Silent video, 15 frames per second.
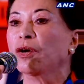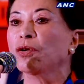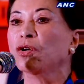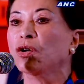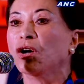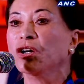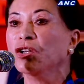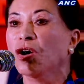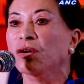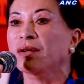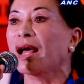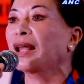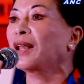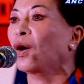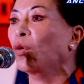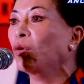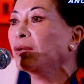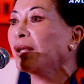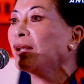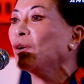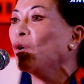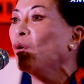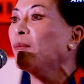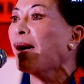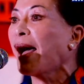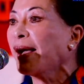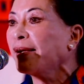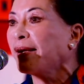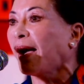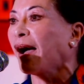She says she will help clean
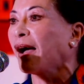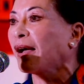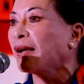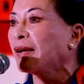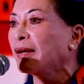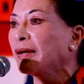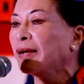up the Senate.